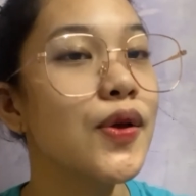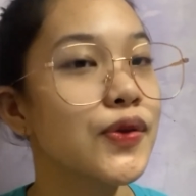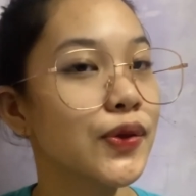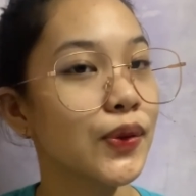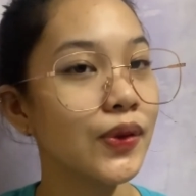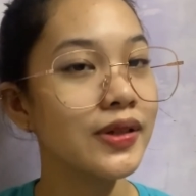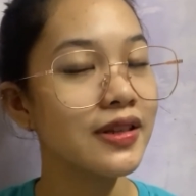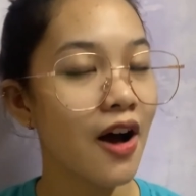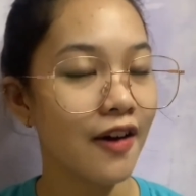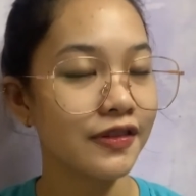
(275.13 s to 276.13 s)
School
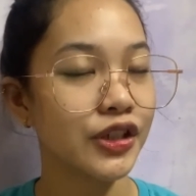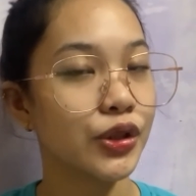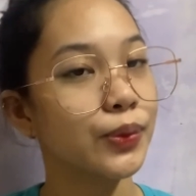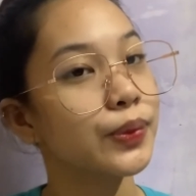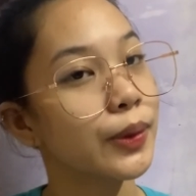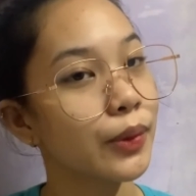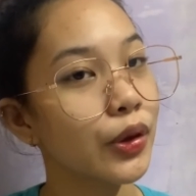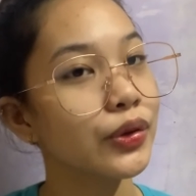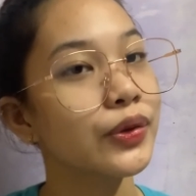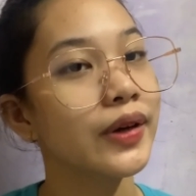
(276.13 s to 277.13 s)
staff should
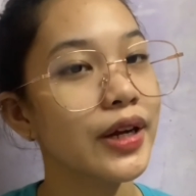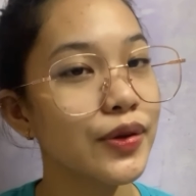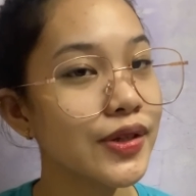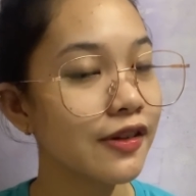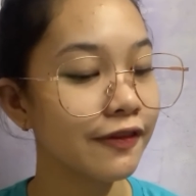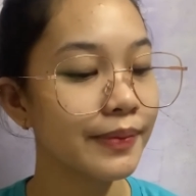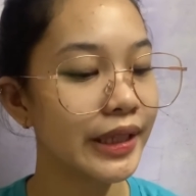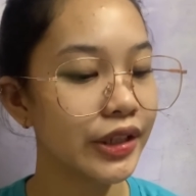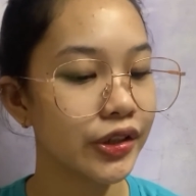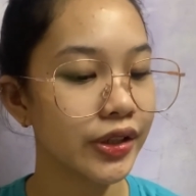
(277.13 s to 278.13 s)
promote reuse of
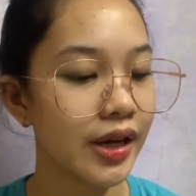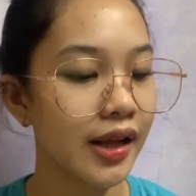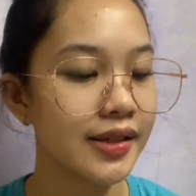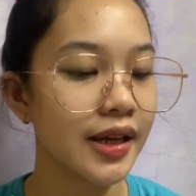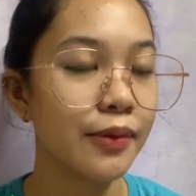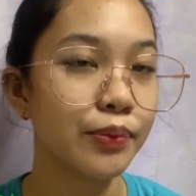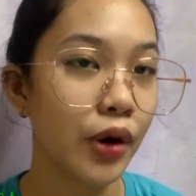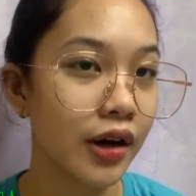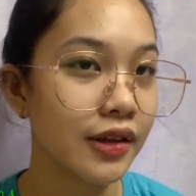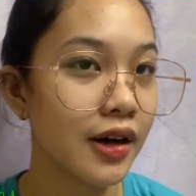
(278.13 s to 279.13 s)
materials and
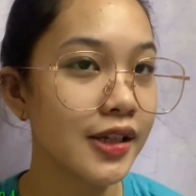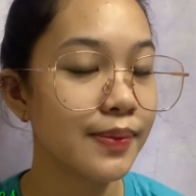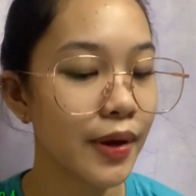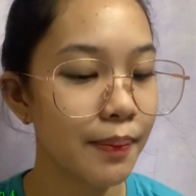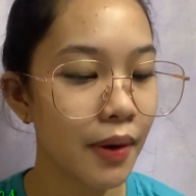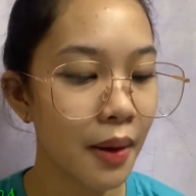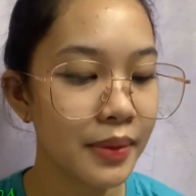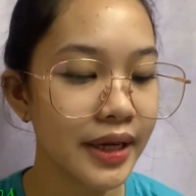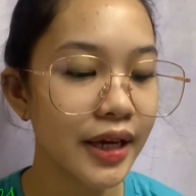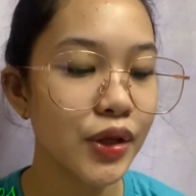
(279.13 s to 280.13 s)
products by
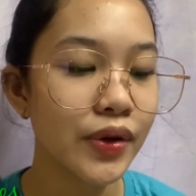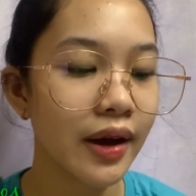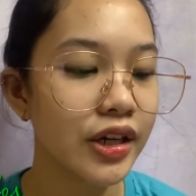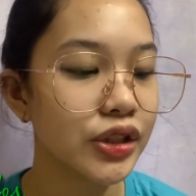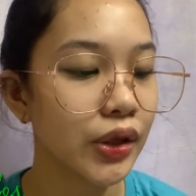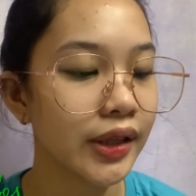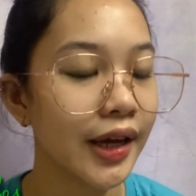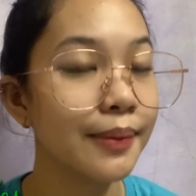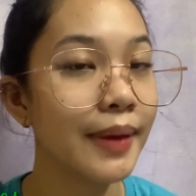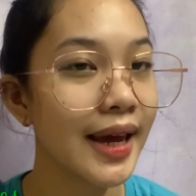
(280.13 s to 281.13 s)
public education
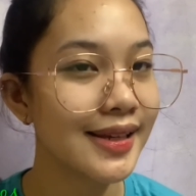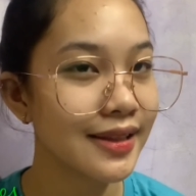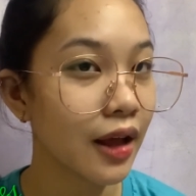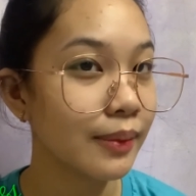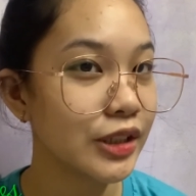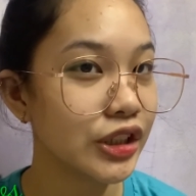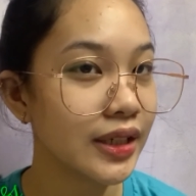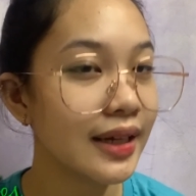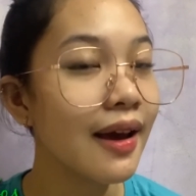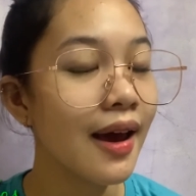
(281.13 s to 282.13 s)
and by
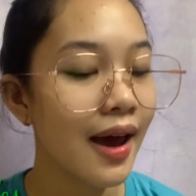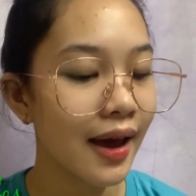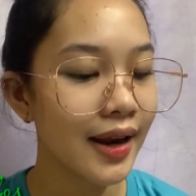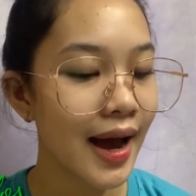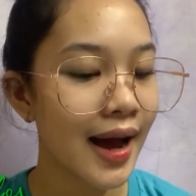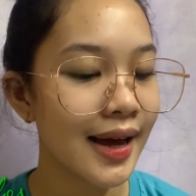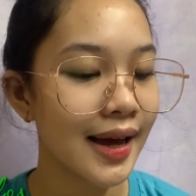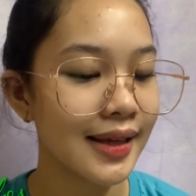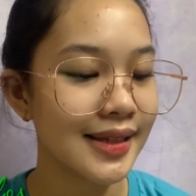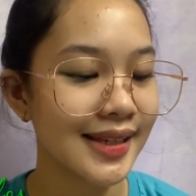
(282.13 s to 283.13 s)
establishing and
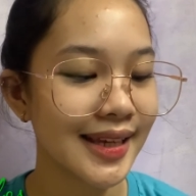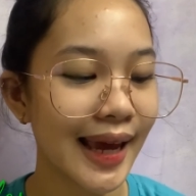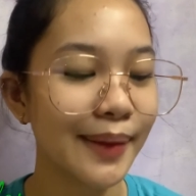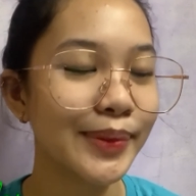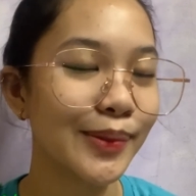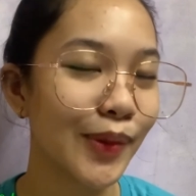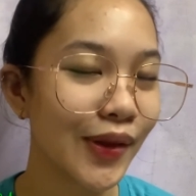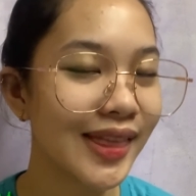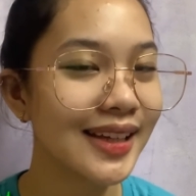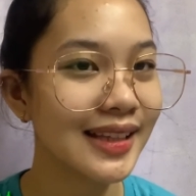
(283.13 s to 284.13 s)
enhancing and
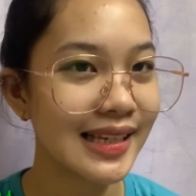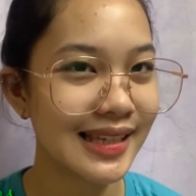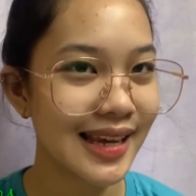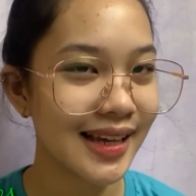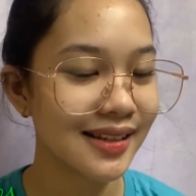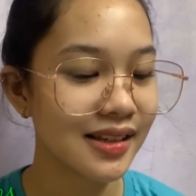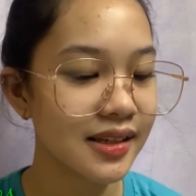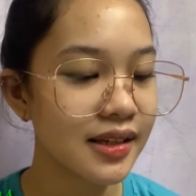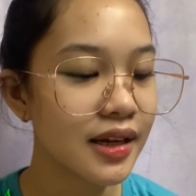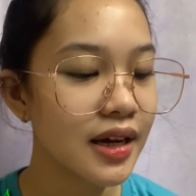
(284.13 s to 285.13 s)
promoting these sales.